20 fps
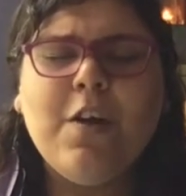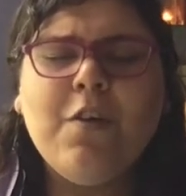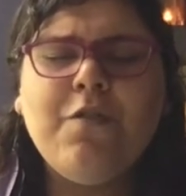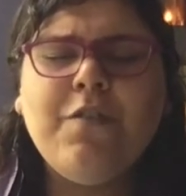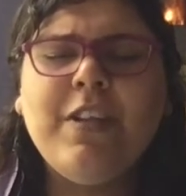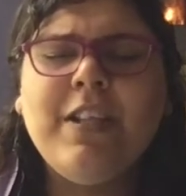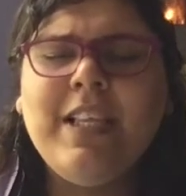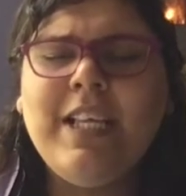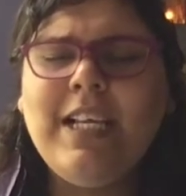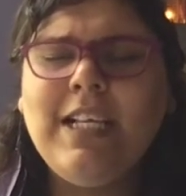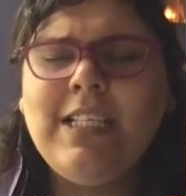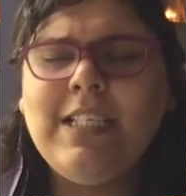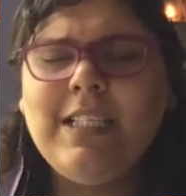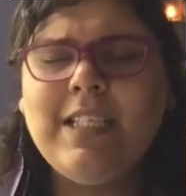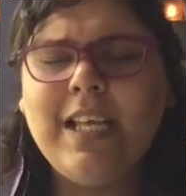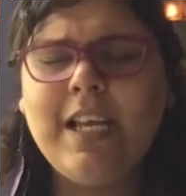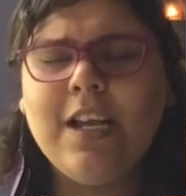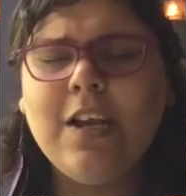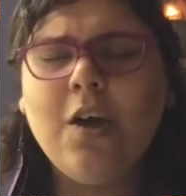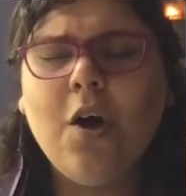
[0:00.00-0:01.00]

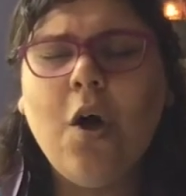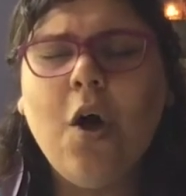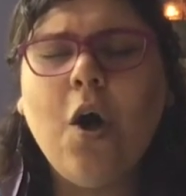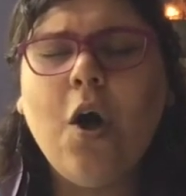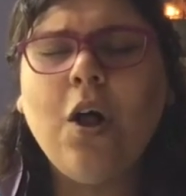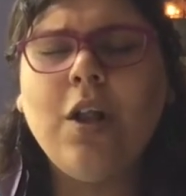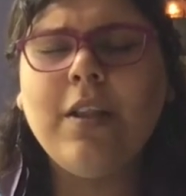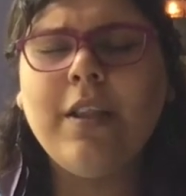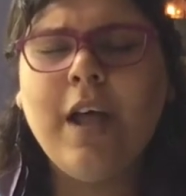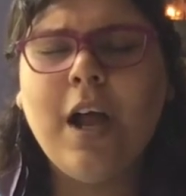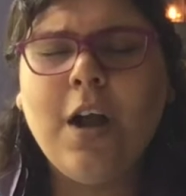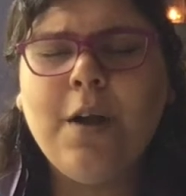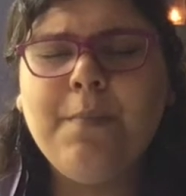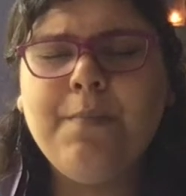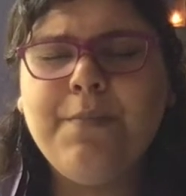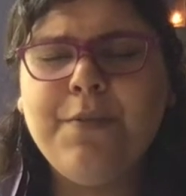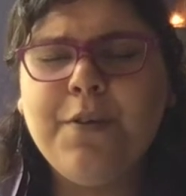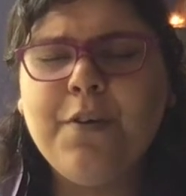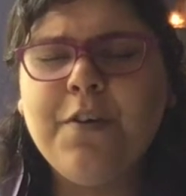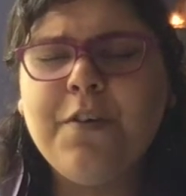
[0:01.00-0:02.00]
Releasing all our
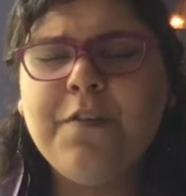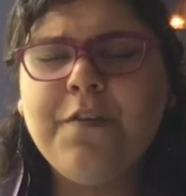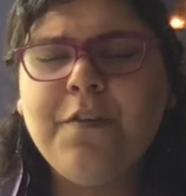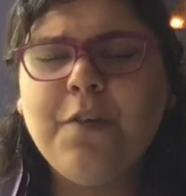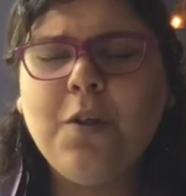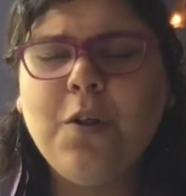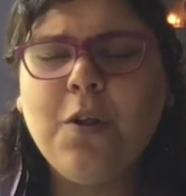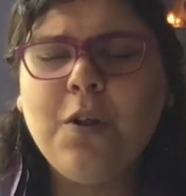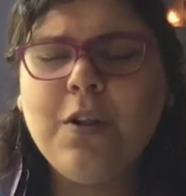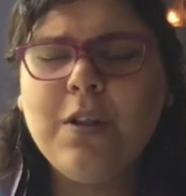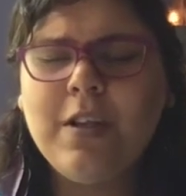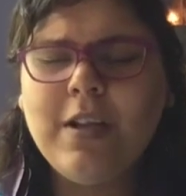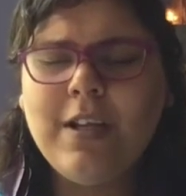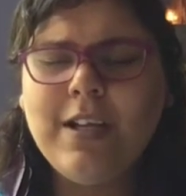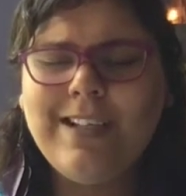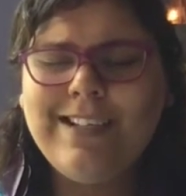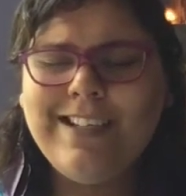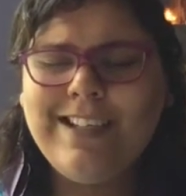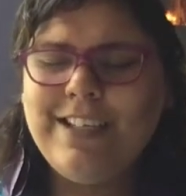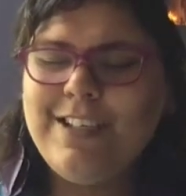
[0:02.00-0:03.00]
beautiful
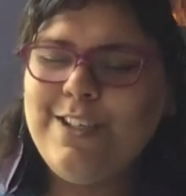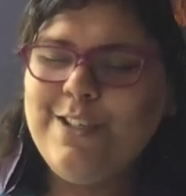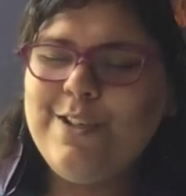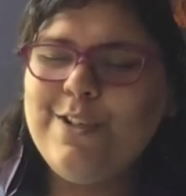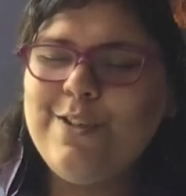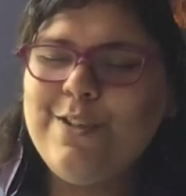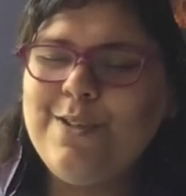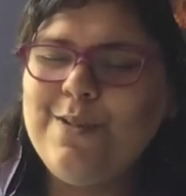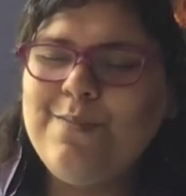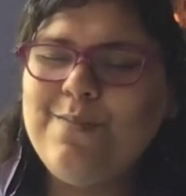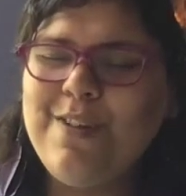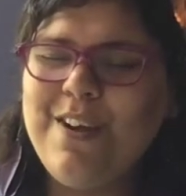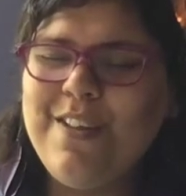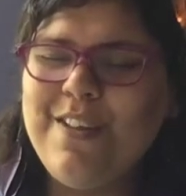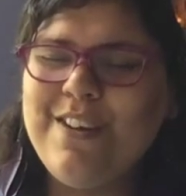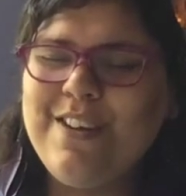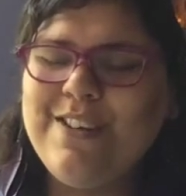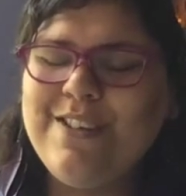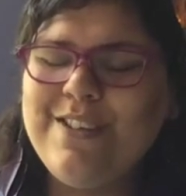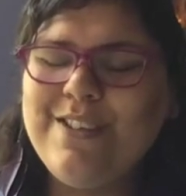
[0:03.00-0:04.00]
sisters and
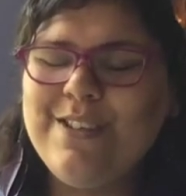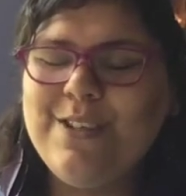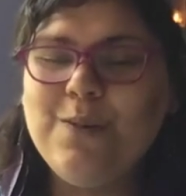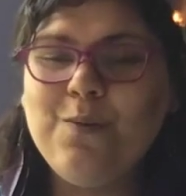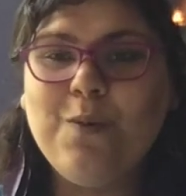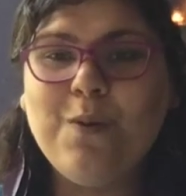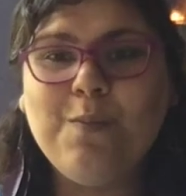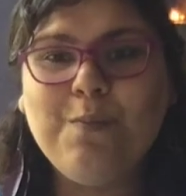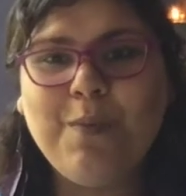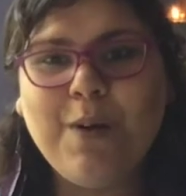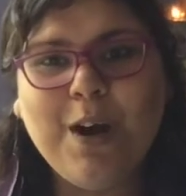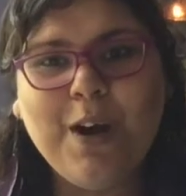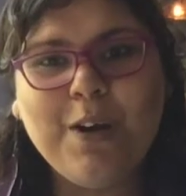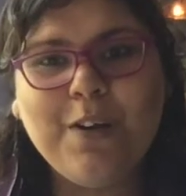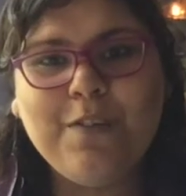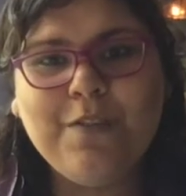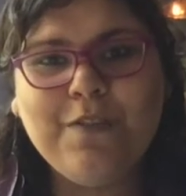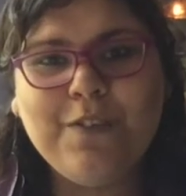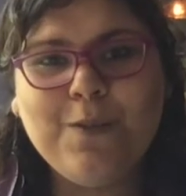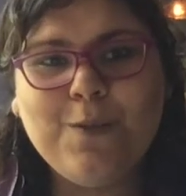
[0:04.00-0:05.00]
brothers who are part
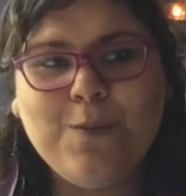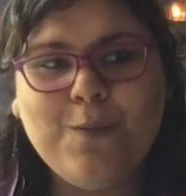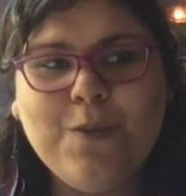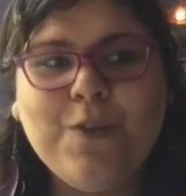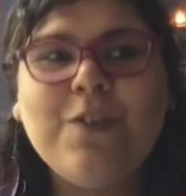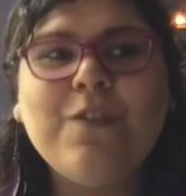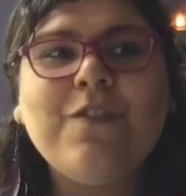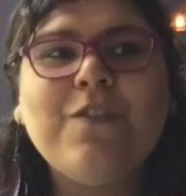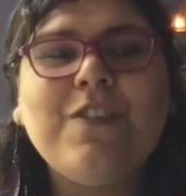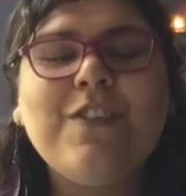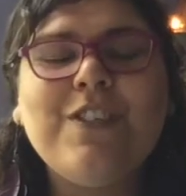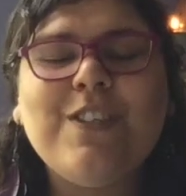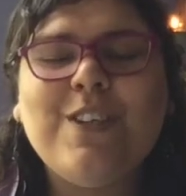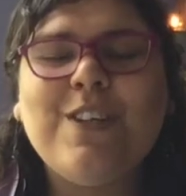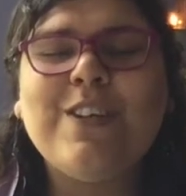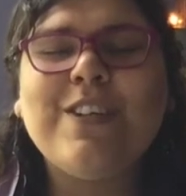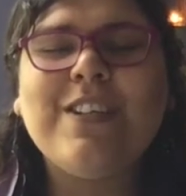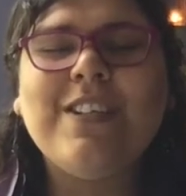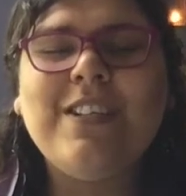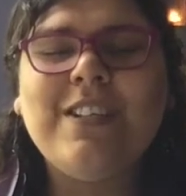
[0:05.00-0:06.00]
of this beautiful
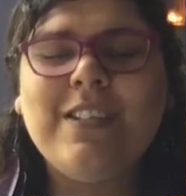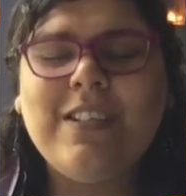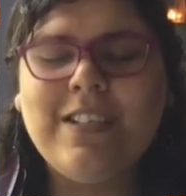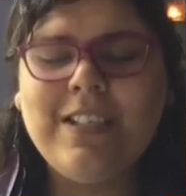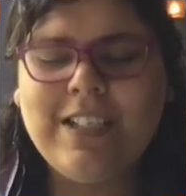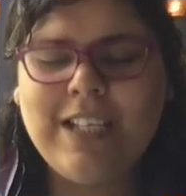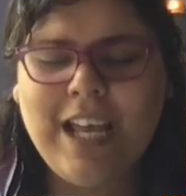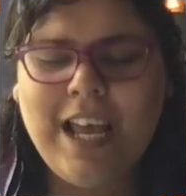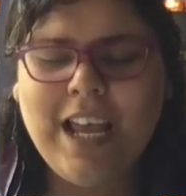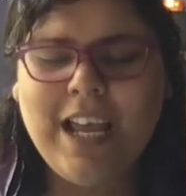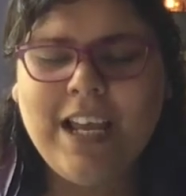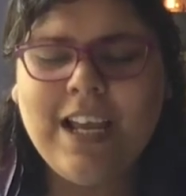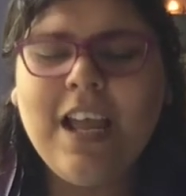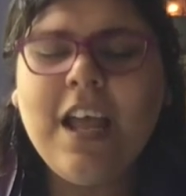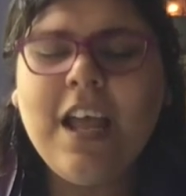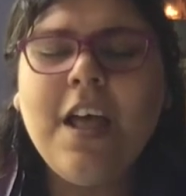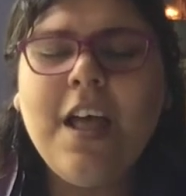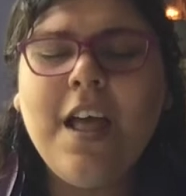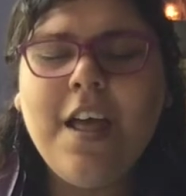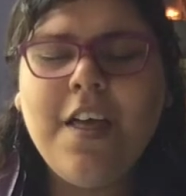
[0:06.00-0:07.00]
circle today.
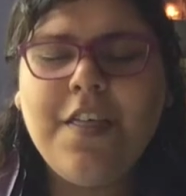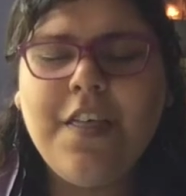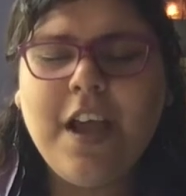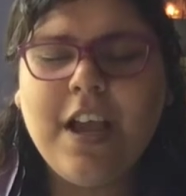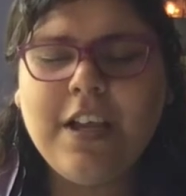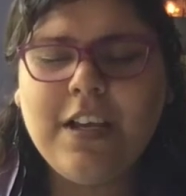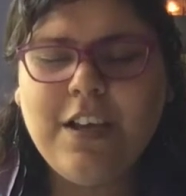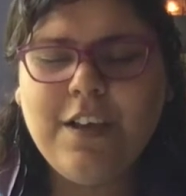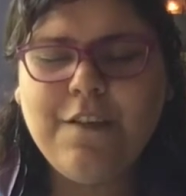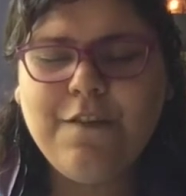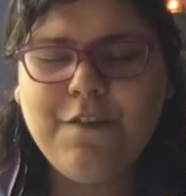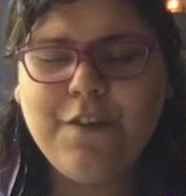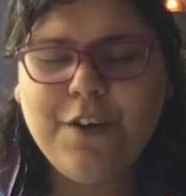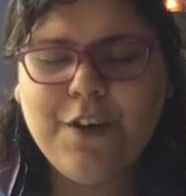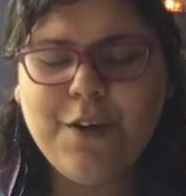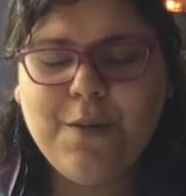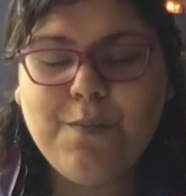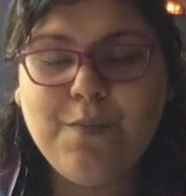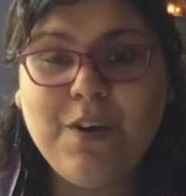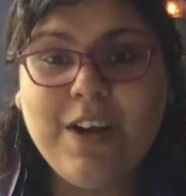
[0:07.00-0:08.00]
Thank you for
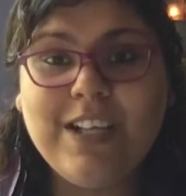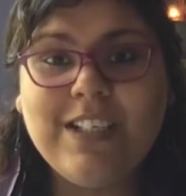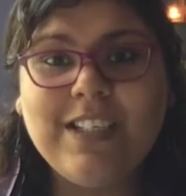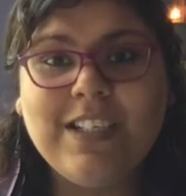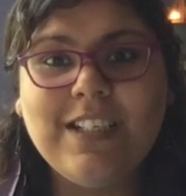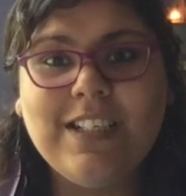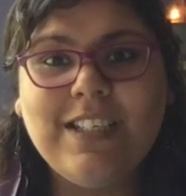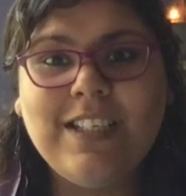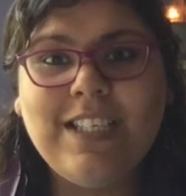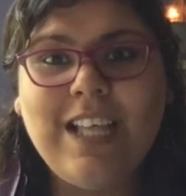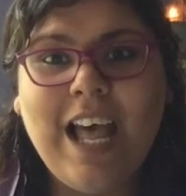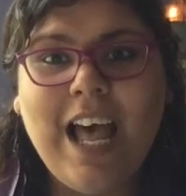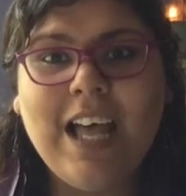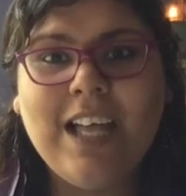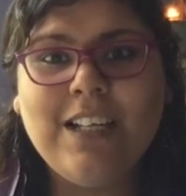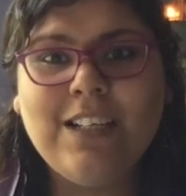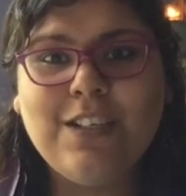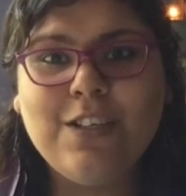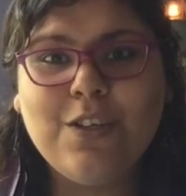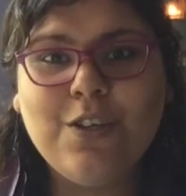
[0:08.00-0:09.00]
your presence
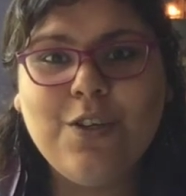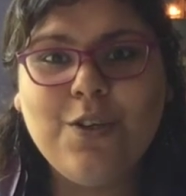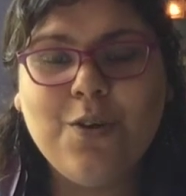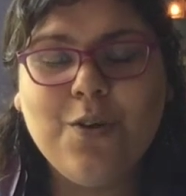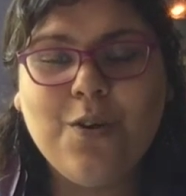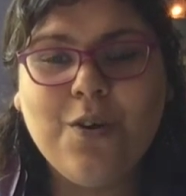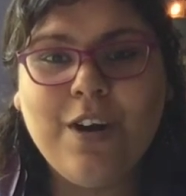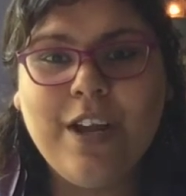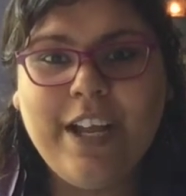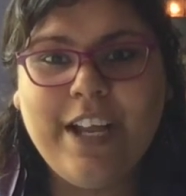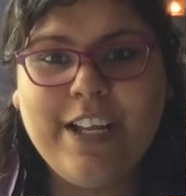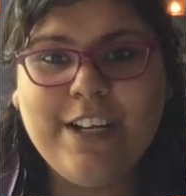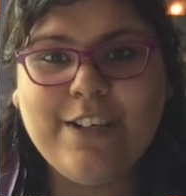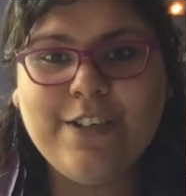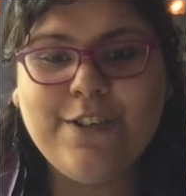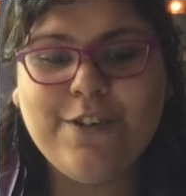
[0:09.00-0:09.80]
and your energy.